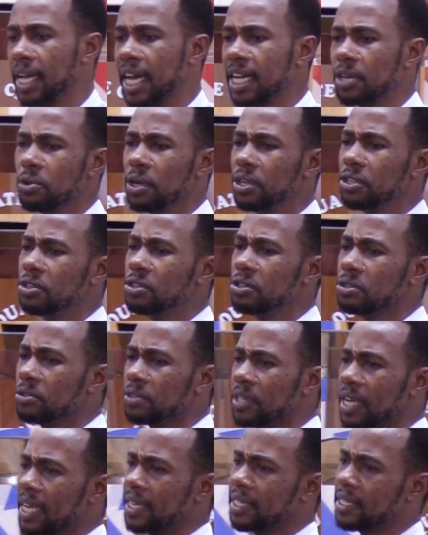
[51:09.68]
And when you
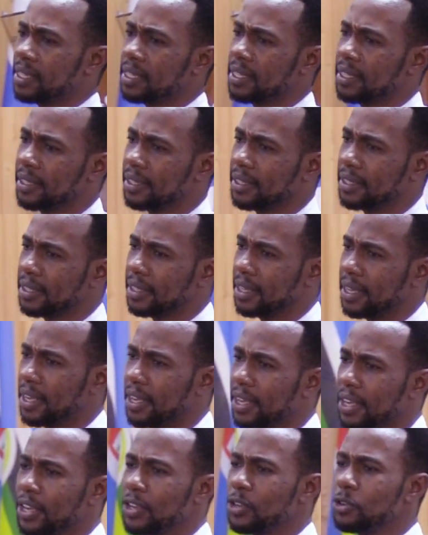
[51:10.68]
do that,
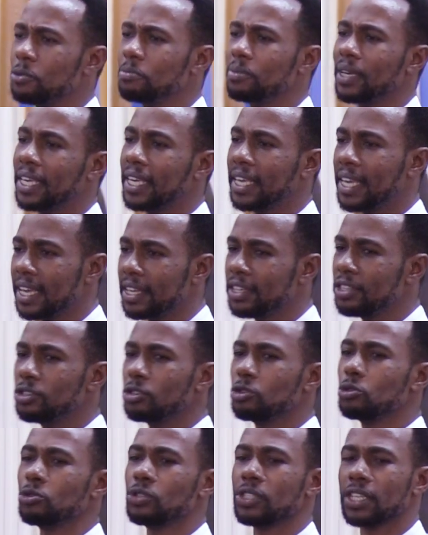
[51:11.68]
you begin
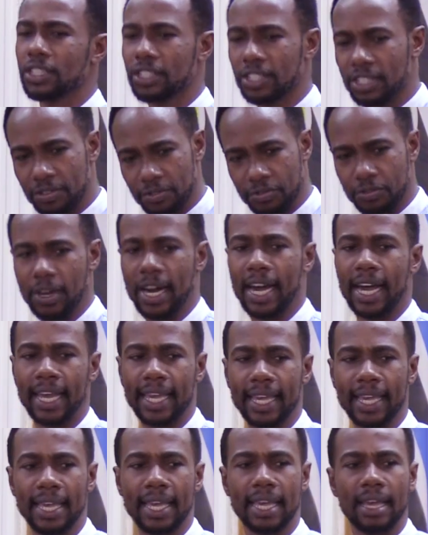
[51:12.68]
to
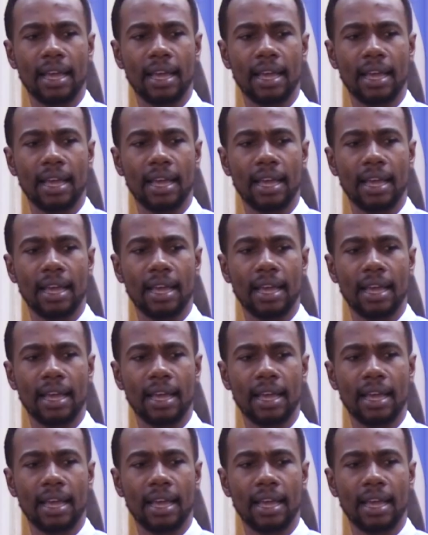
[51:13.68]
testify